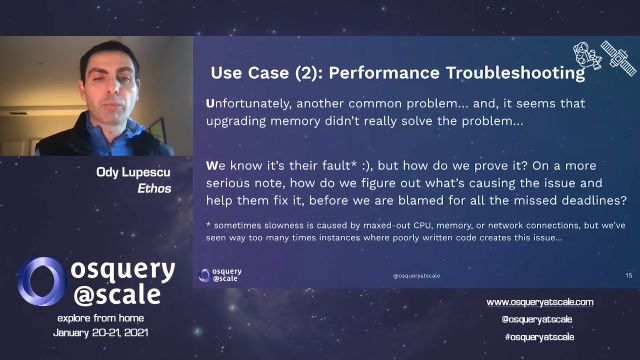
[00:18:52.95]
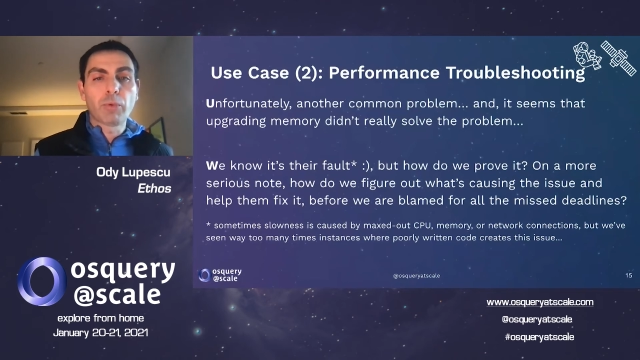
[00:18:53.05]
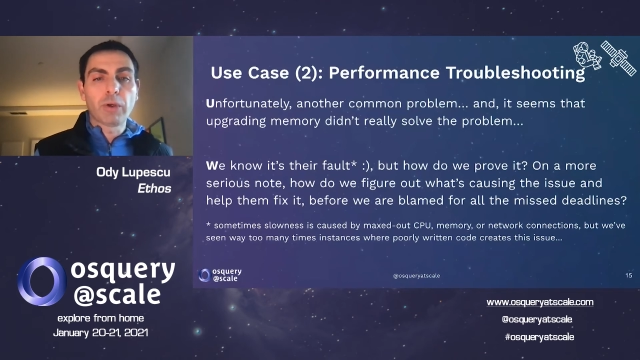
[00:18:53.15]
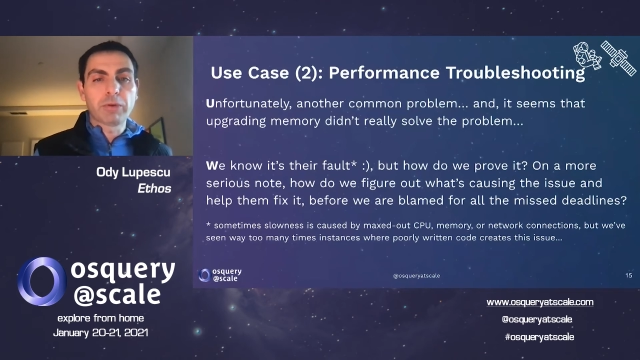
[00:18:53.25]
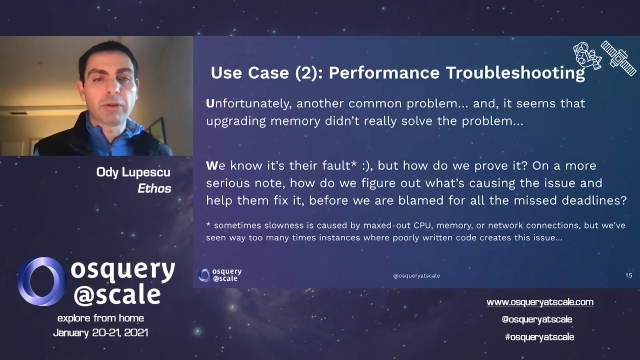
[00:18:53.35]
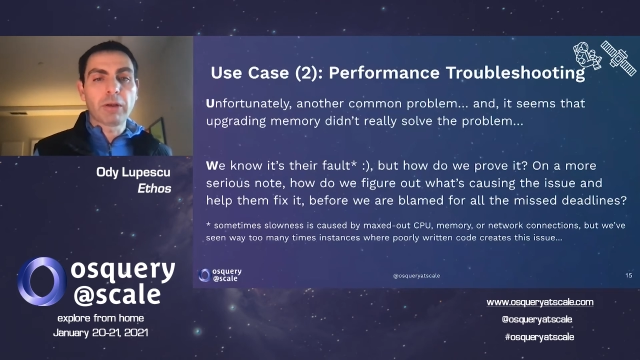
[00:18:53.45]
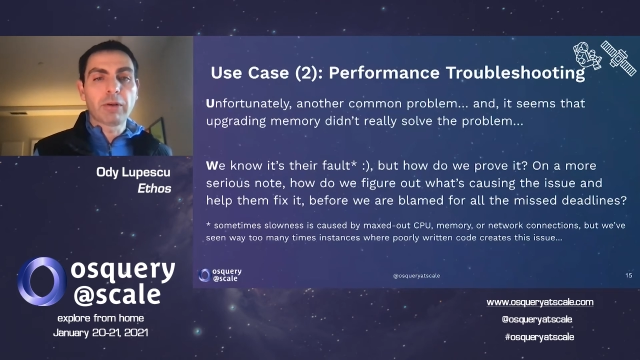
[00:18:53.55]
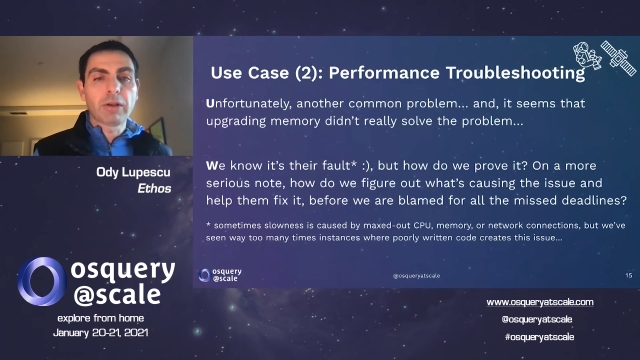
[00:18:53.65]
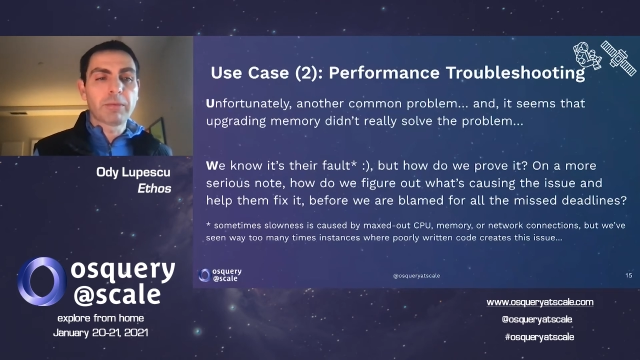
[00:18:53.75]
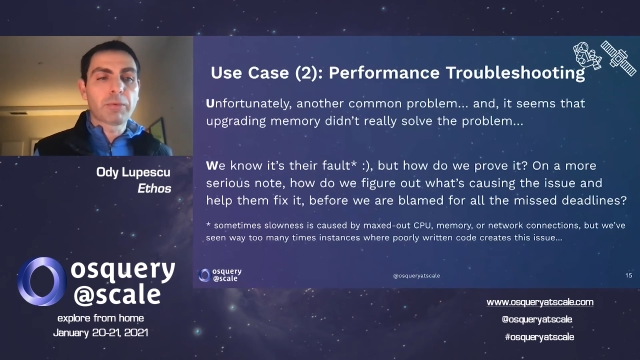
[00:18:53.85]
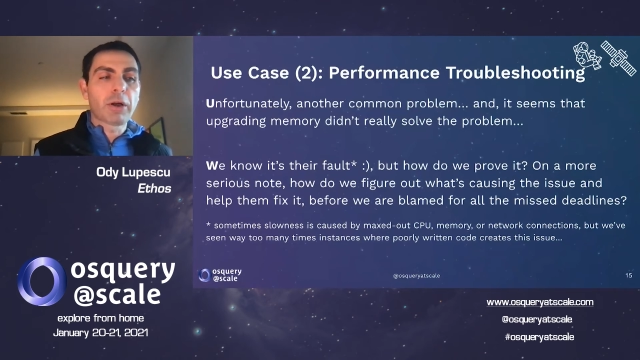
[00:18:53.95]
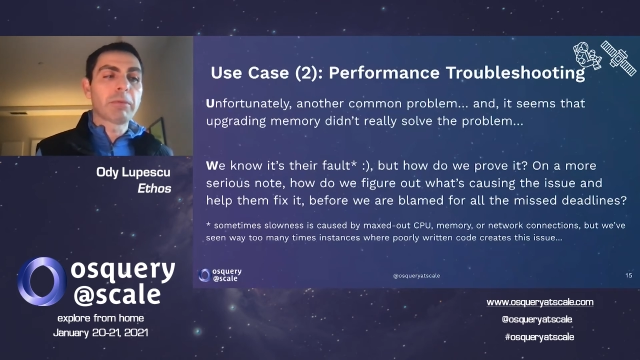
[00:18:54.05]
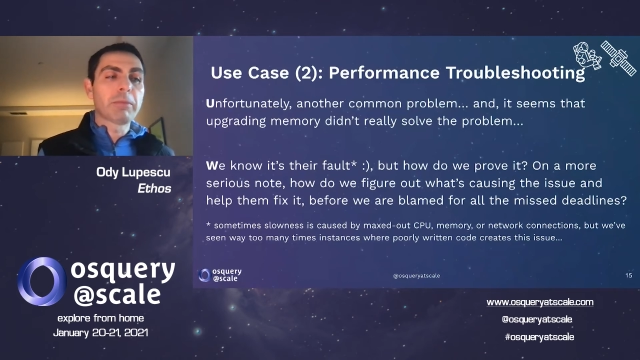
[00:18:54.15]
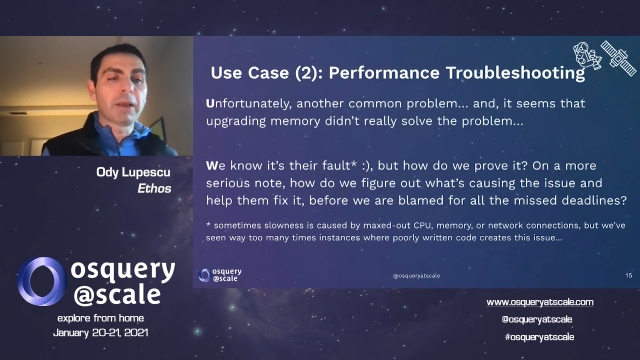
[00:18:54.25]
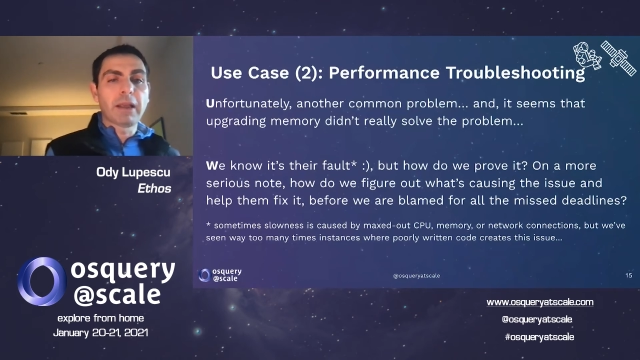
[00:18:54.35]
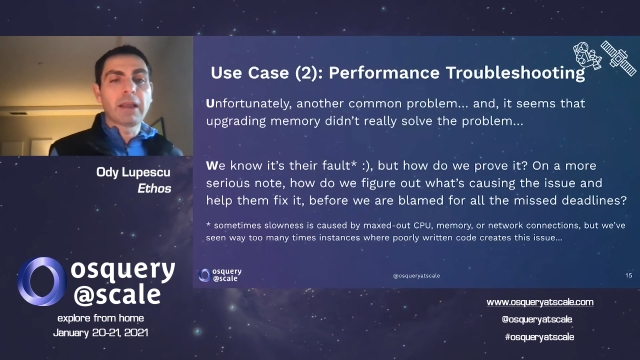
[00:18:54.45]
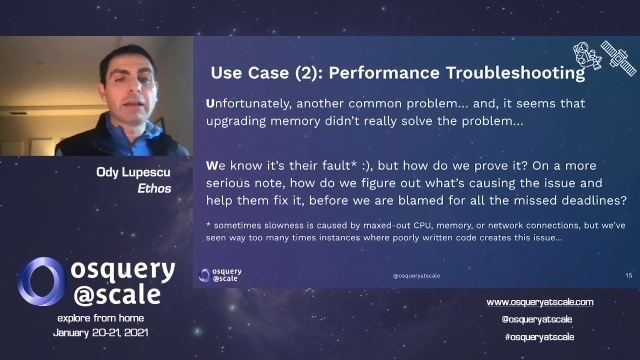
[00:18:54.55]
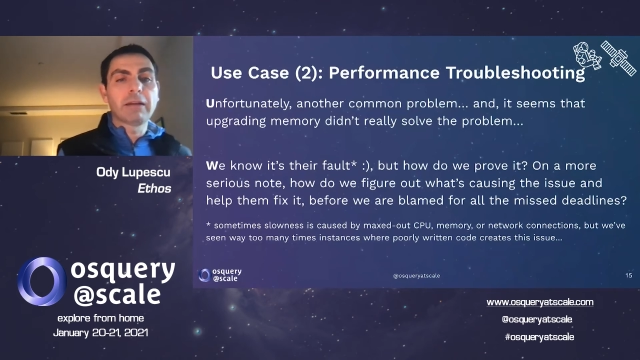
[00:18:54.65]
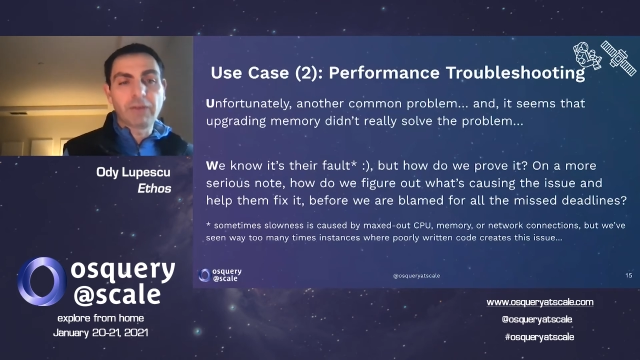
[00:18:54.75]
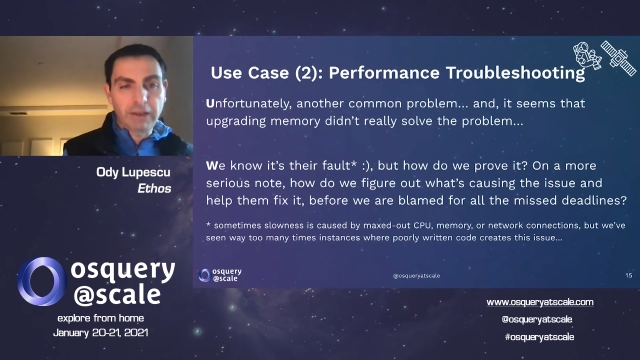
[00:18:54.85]
what particularly is the problem
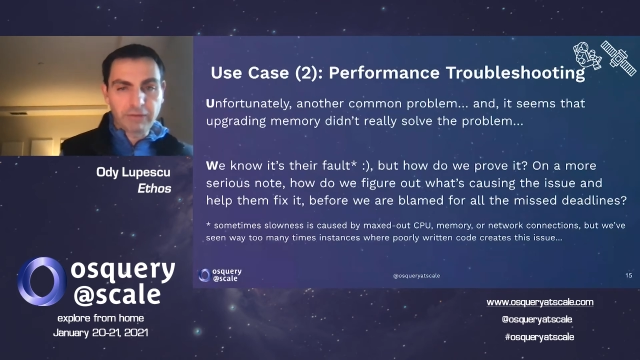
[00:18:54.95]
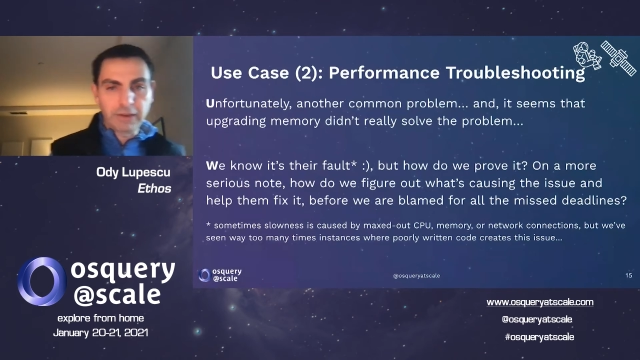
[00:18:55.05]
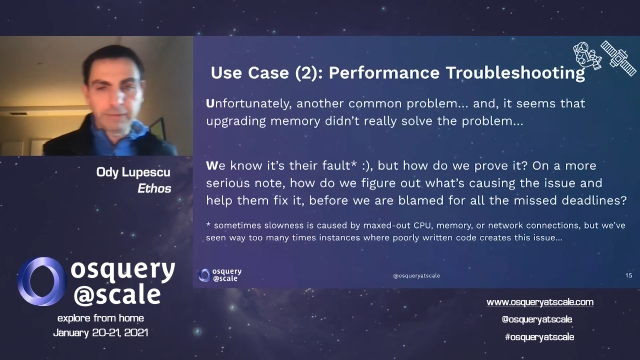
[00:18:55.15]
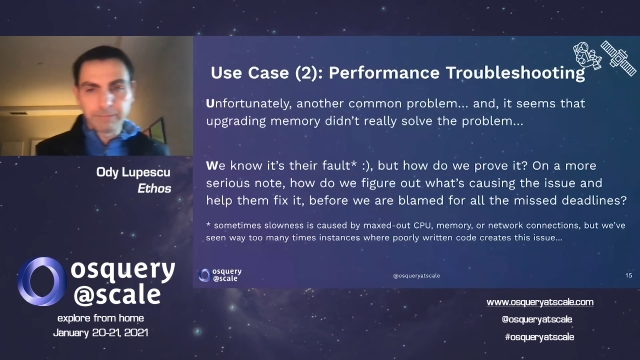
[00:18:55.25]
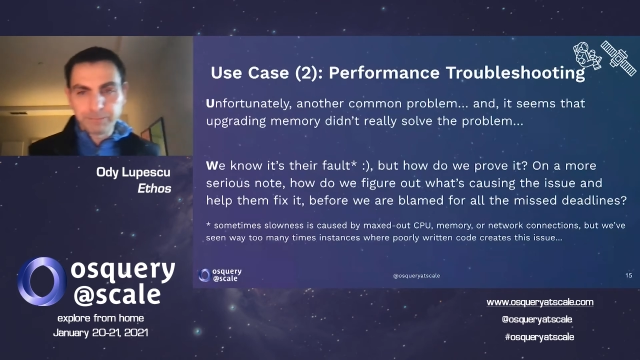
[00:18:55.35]
and fix it?